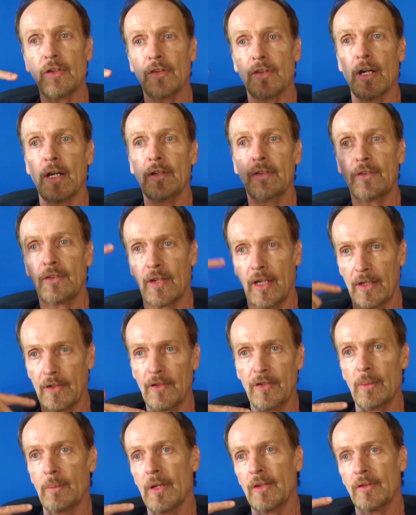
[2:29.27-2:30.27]
Your thought
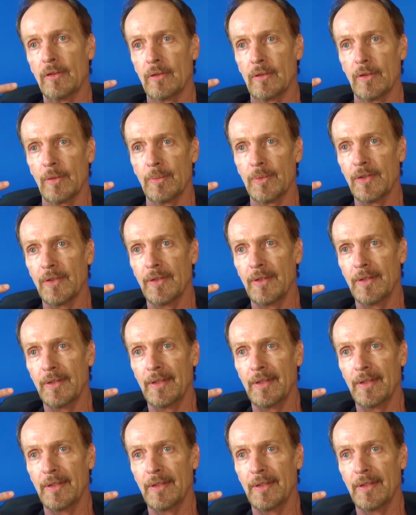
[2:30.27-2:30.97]
changes the muscle groups.